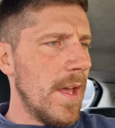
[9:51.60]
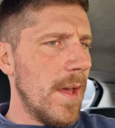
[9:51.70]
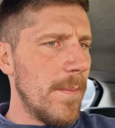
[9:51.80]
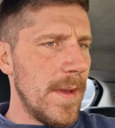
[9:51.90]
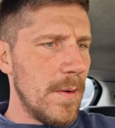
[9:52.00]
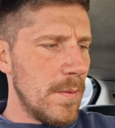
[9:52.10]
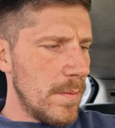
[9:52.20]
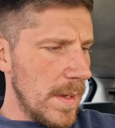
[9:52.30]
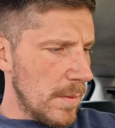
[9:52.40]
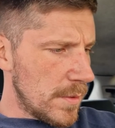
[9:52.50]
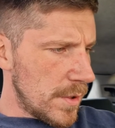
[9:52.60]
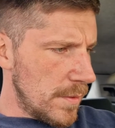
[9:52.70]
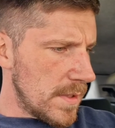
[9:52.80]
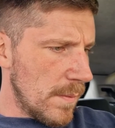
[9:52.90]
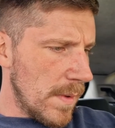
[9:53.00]
It'll
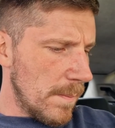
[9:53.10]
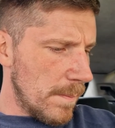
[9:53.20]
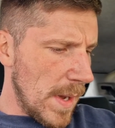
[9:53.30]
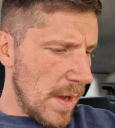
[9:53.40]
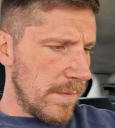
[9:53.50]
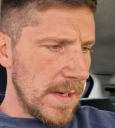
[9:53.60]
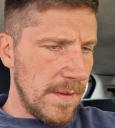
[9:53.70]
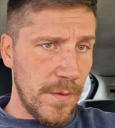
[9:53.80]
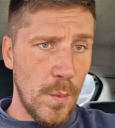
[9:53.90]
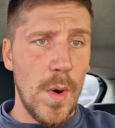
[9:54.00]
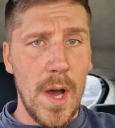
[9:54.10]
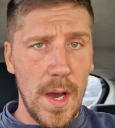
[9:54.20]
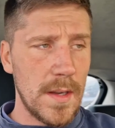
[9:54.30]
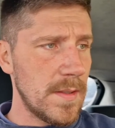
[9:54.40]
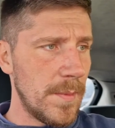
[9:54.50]
suit someone perfectly for
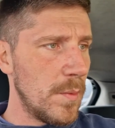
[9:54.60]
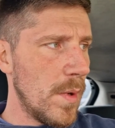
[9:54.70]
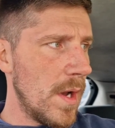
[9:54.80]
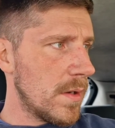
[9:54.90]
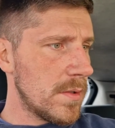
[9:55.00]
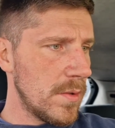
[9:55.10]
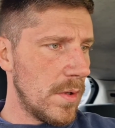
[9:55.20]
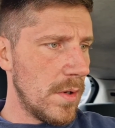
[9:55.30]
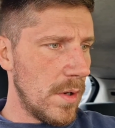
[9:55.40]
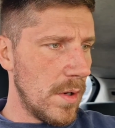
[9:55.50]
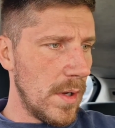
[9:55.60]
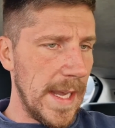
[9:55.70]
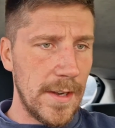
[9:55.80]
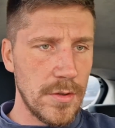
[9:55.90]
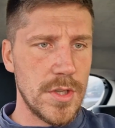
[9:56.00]
work, someone who works or
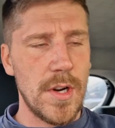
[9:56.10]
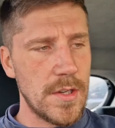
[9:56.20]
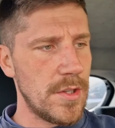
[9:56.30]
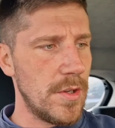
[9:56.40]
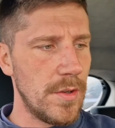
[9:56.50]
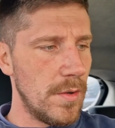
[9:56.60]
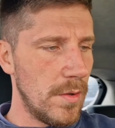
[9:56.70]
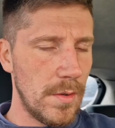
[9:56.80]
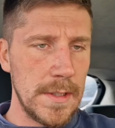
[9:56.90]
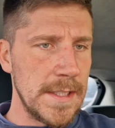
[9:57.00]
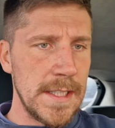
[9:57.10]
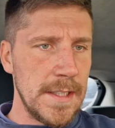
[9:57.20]
in construction, or